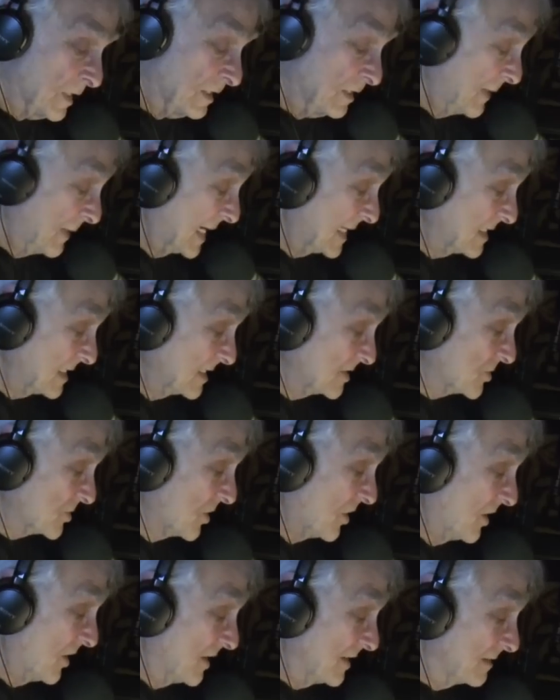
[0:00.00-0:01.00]
The mandate's
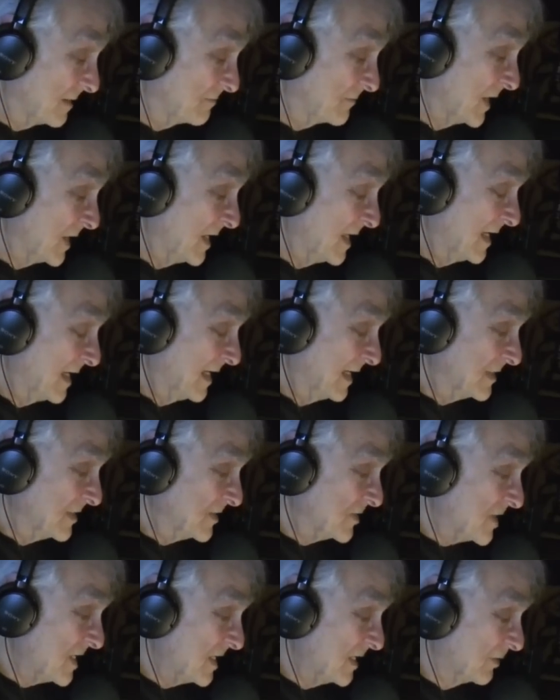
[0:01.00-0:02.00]
gone.
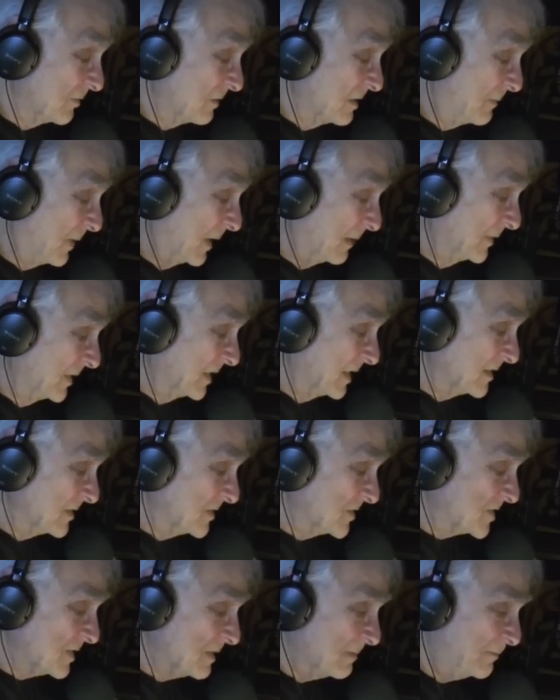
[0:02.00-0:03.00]
See, the
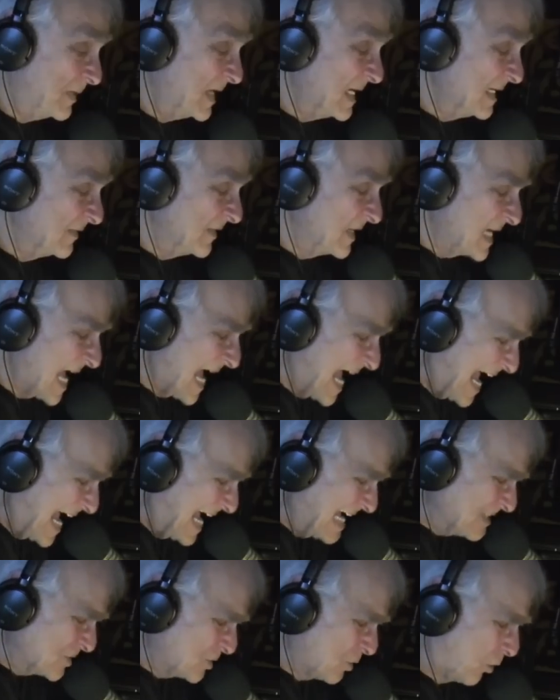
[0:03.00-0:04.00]
Republicans, being the
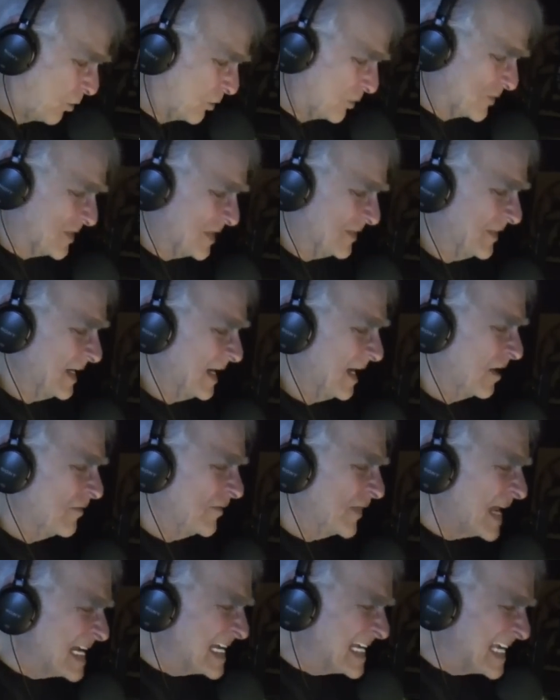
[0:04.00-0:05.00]
assholes that they
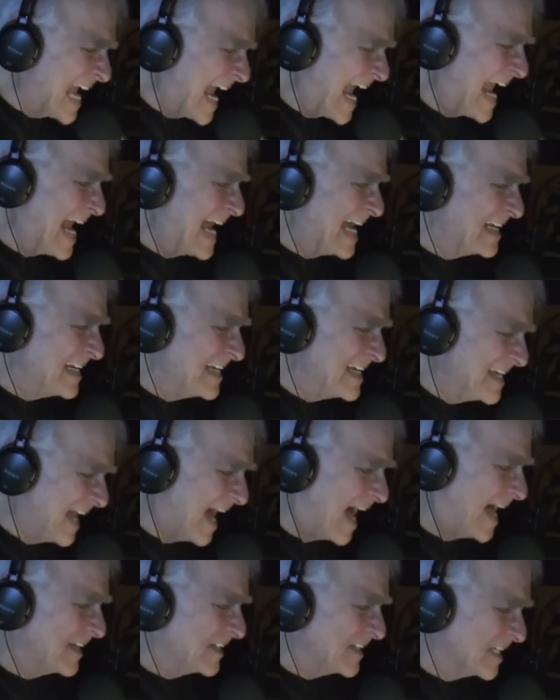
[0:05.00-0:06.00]
are, they
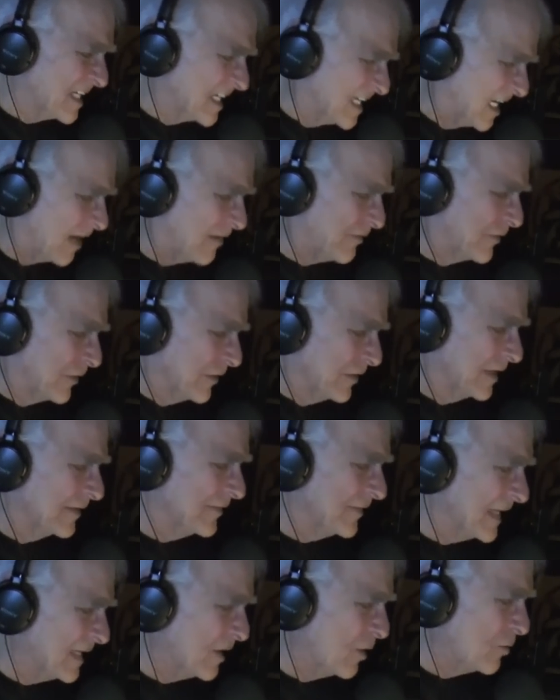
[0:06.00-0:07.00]
cannot govern.
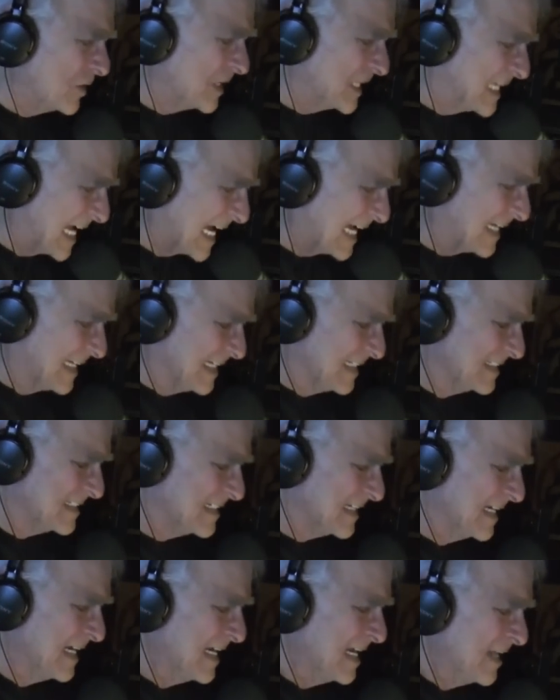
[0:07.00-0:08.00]
They don't get
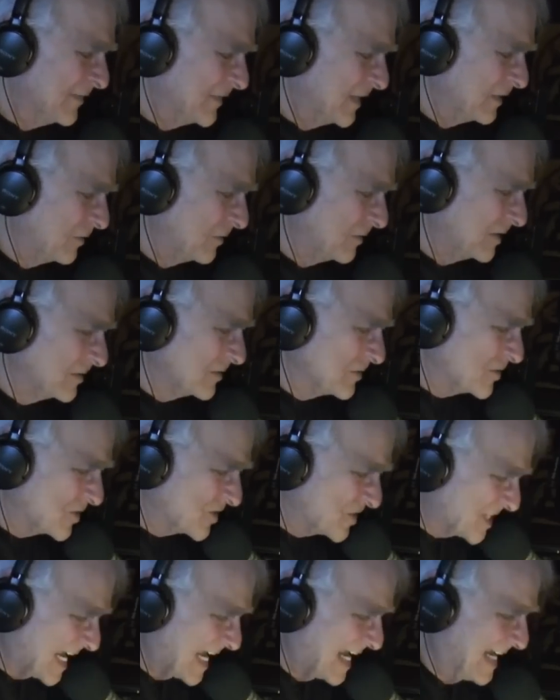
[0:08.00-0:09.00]
it. They don't
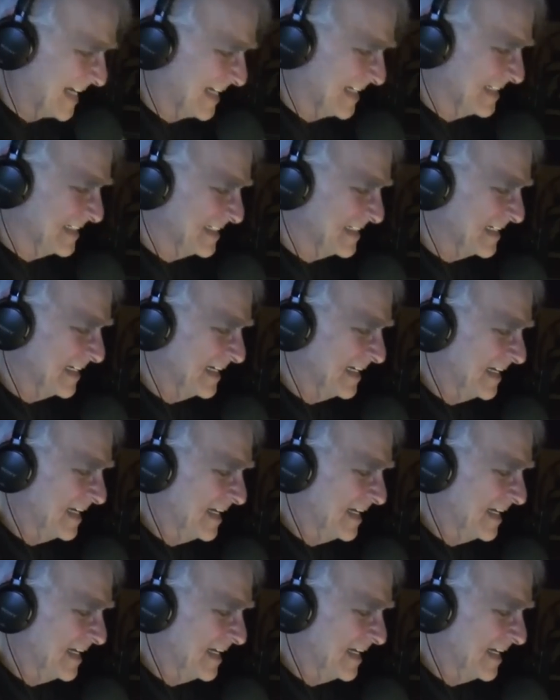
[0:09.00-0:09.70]
understand